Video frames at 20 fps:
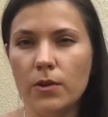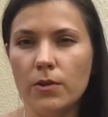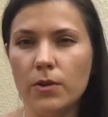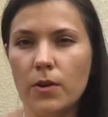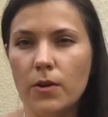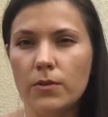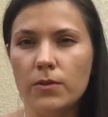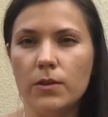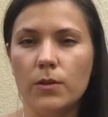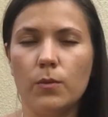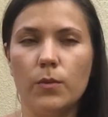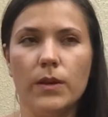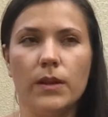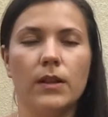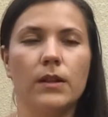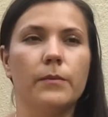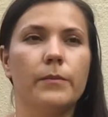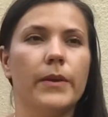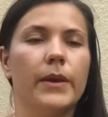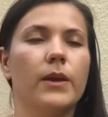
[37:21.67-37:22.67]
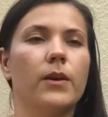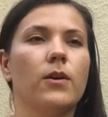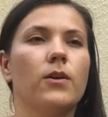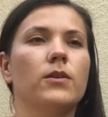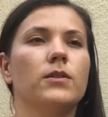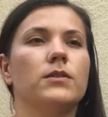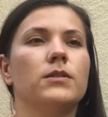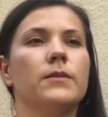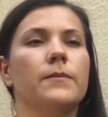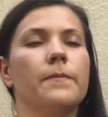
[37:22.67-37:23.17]
on the wheel,
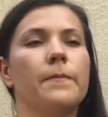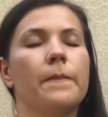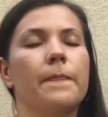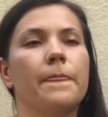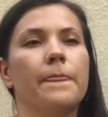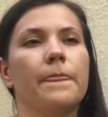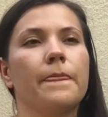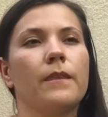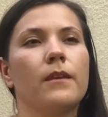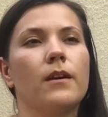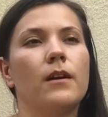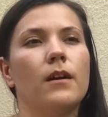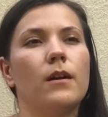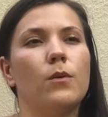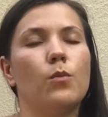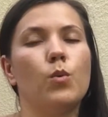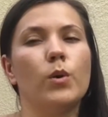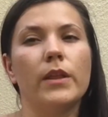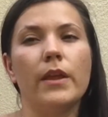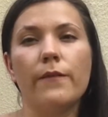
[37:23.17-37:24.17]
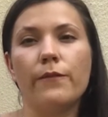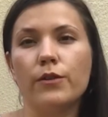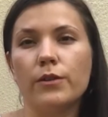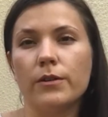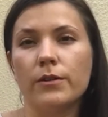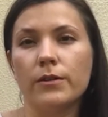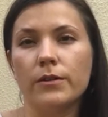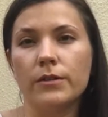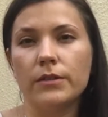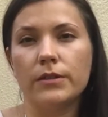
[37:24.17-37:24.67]
because what I've
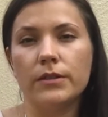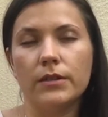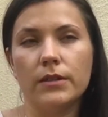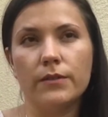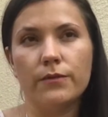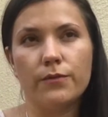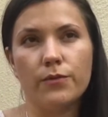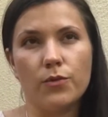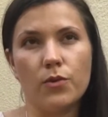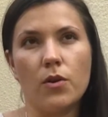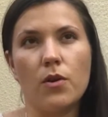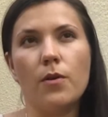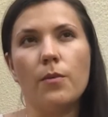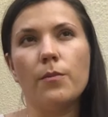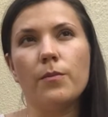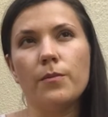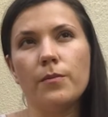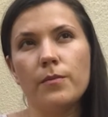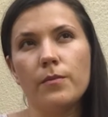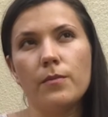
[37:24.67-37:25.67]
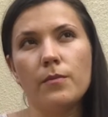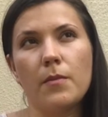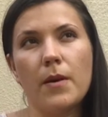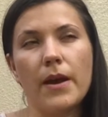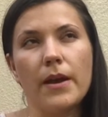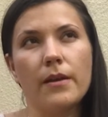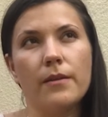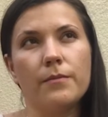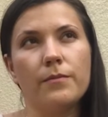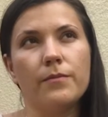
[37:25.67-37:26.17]
heard from
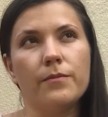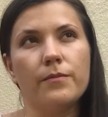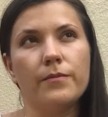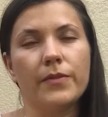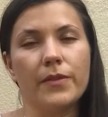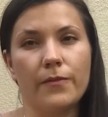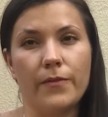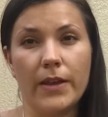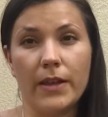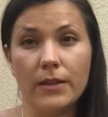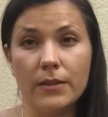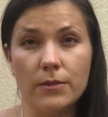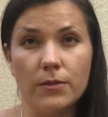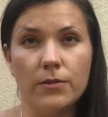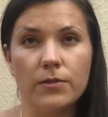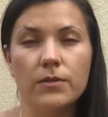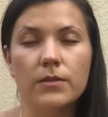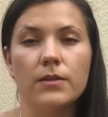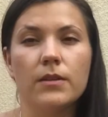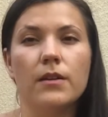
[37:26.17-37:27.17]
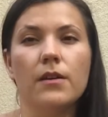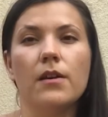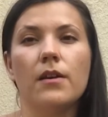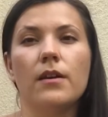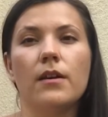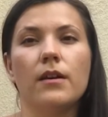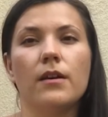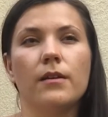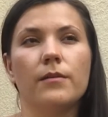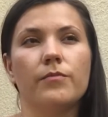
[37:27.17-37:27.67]
my fellows,
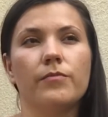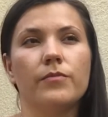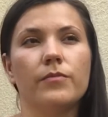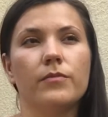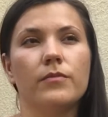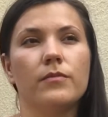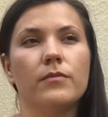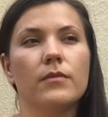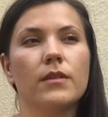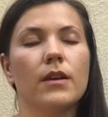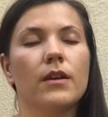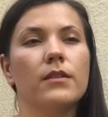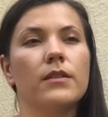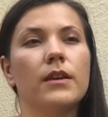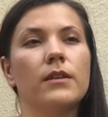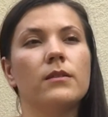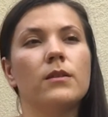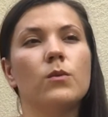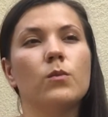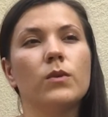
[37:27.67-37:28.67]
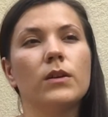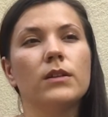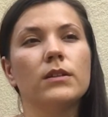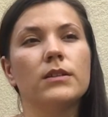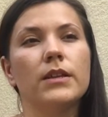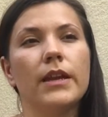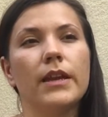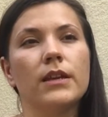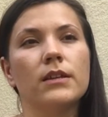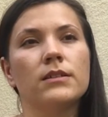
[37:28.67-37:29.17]
that the wheel
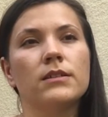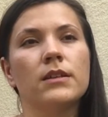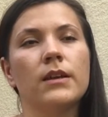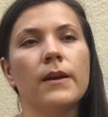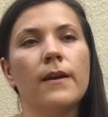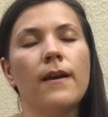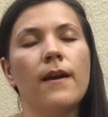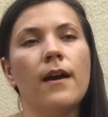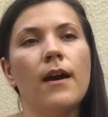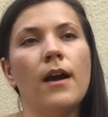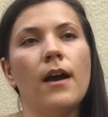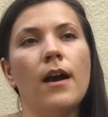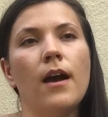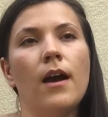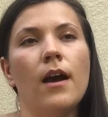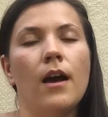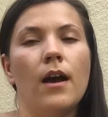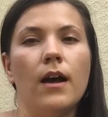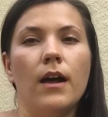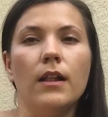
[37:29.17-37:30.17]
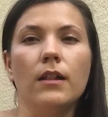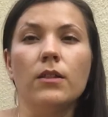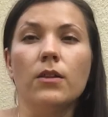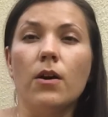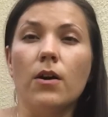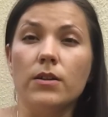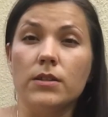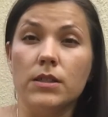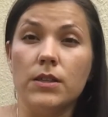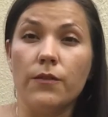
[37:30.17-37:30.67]
takes
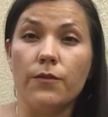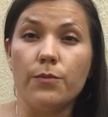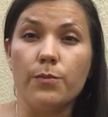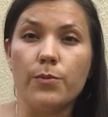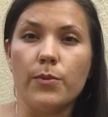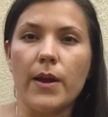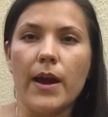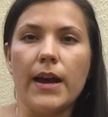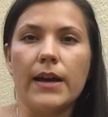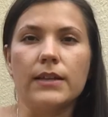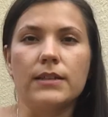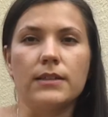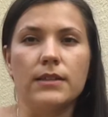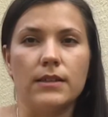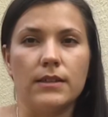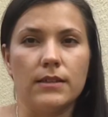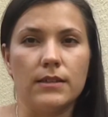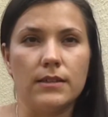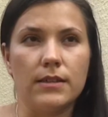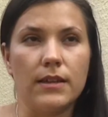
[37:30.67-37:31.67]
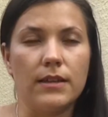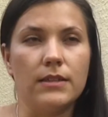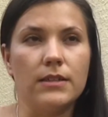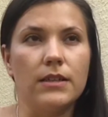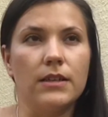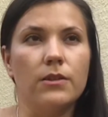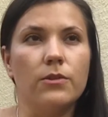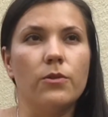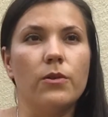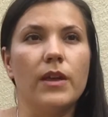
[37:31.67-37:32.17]
lots of practice
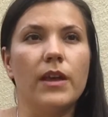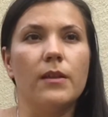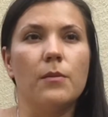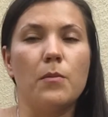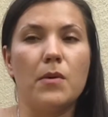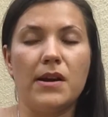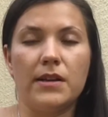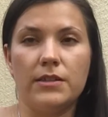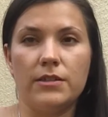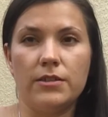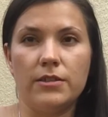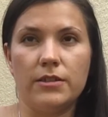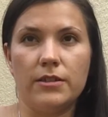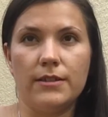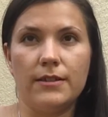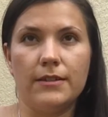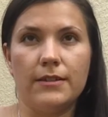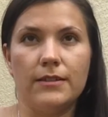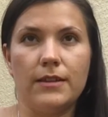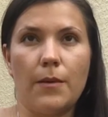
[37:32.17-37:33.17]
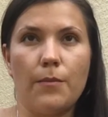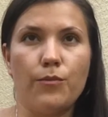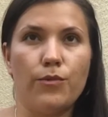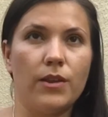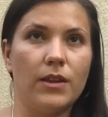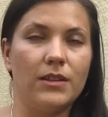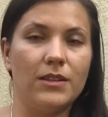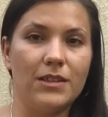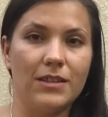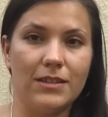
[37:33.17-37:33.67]
until you can master
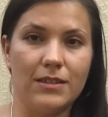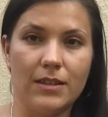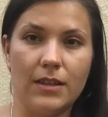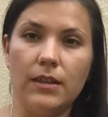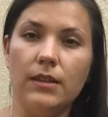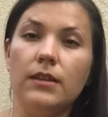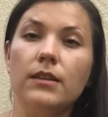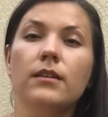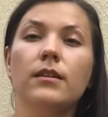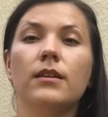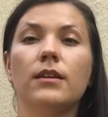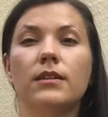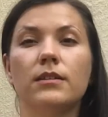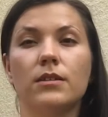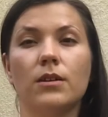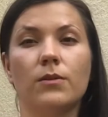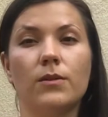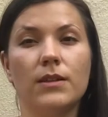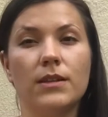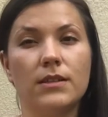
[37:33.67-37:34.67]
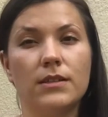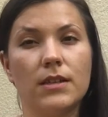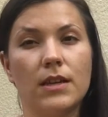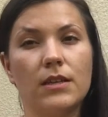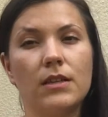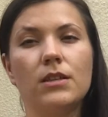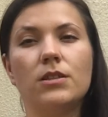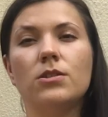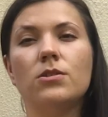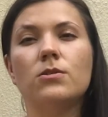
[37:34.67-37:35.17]
something decent. So I
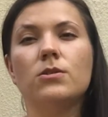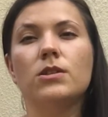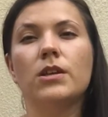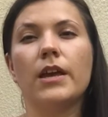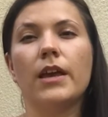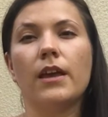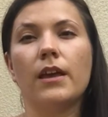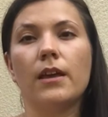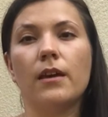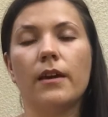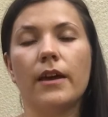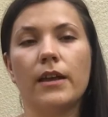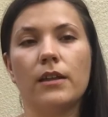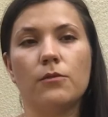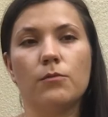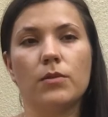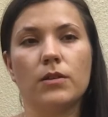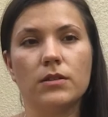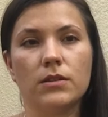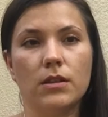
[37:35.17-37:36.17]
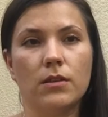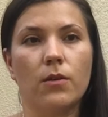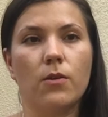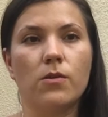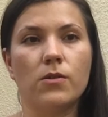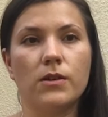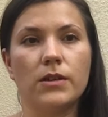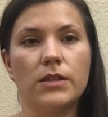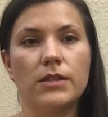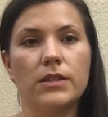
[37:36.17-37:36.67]
decided to take a hand building
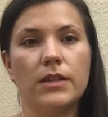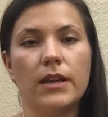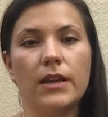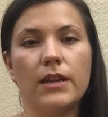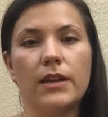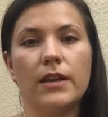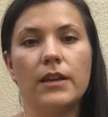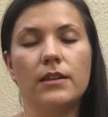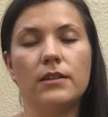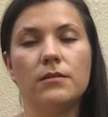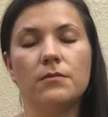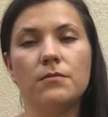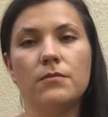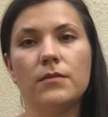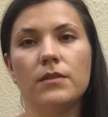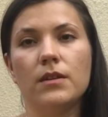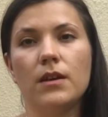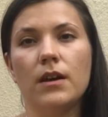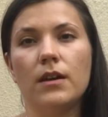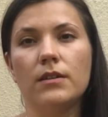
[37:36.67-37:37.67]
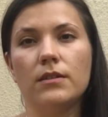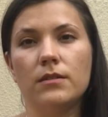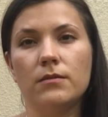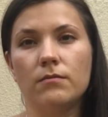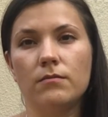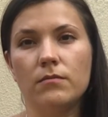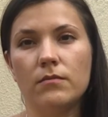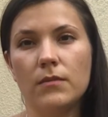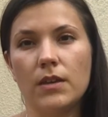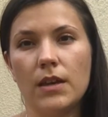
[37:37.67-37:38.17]
course, and
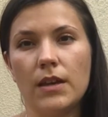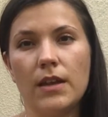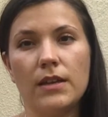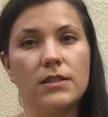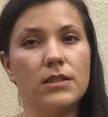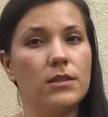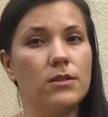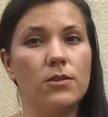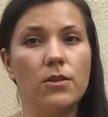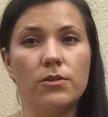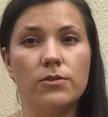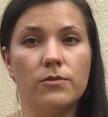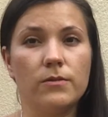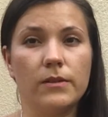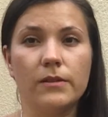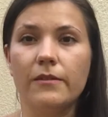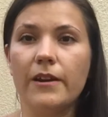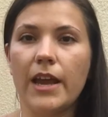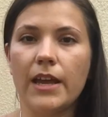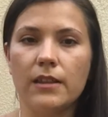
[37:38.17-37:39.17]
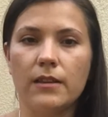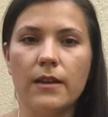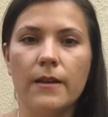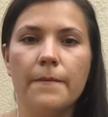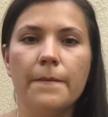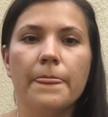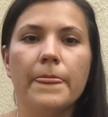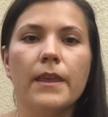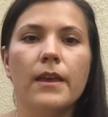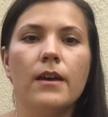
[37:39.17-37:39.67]
I did not regret.
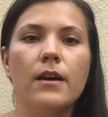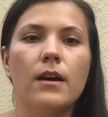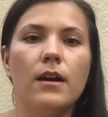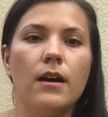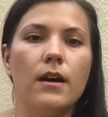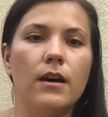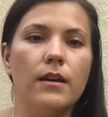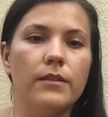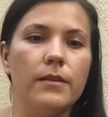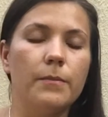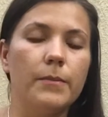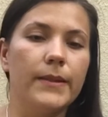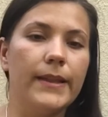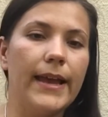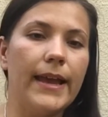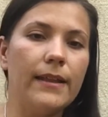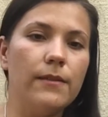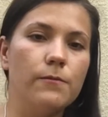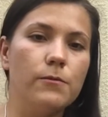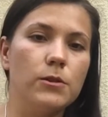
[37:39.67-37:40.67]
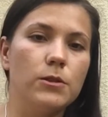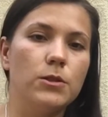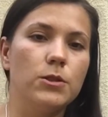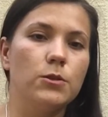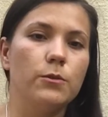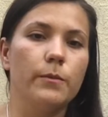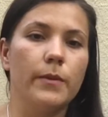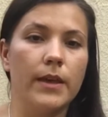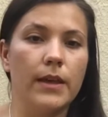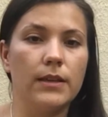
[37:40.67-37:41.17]
The plan was
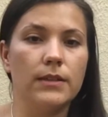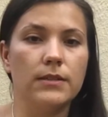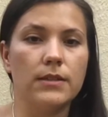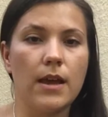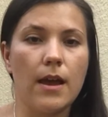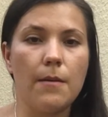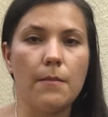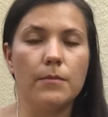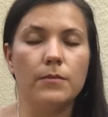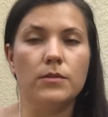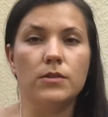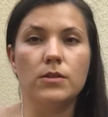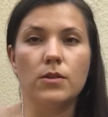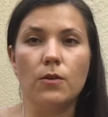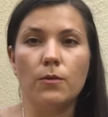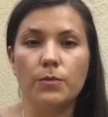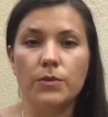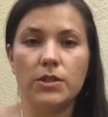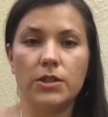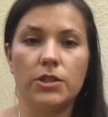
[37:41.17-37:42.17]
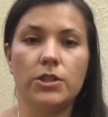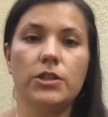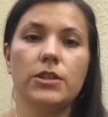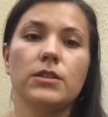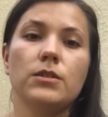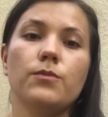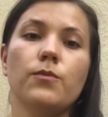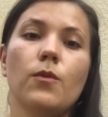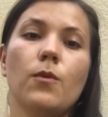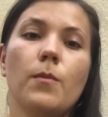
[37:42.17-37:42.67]
to make some soap
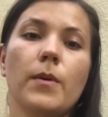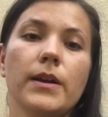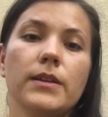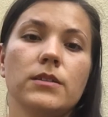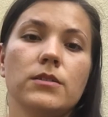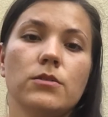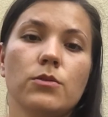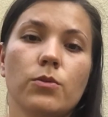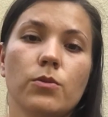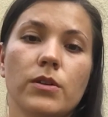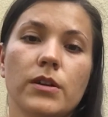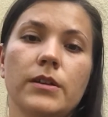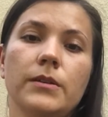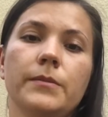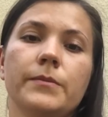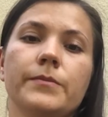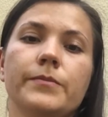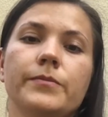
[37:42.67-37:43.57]
dishes for my store,